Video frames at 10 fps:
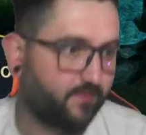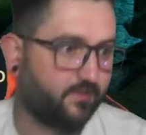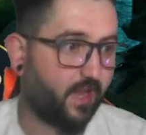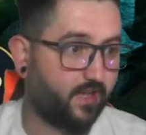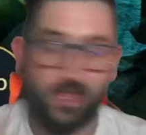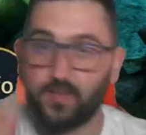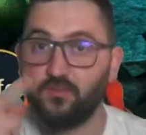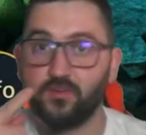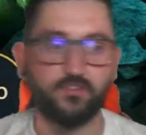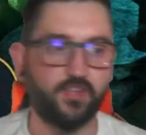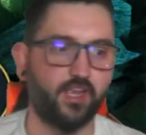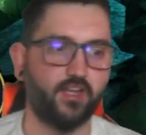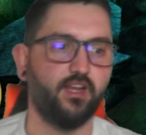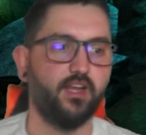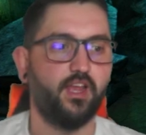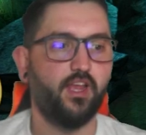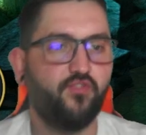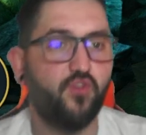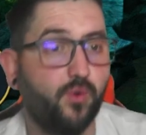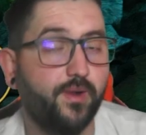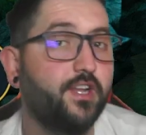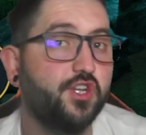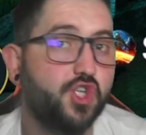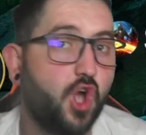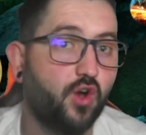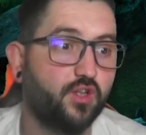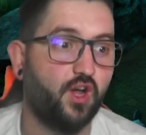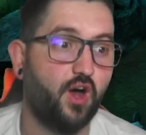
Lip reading: It's like, yeah, the first thing, if you're really short